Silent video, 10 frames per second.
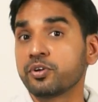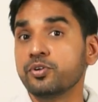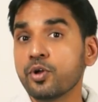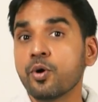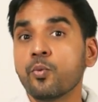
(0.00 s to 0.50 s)

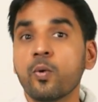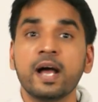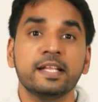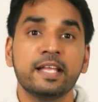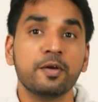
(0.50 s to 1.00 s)
know
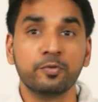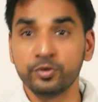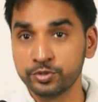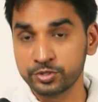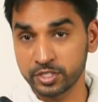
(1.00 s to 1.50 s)
why they would
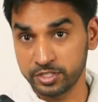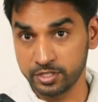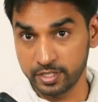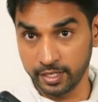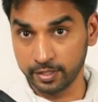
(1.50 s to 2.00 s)
do such a thing.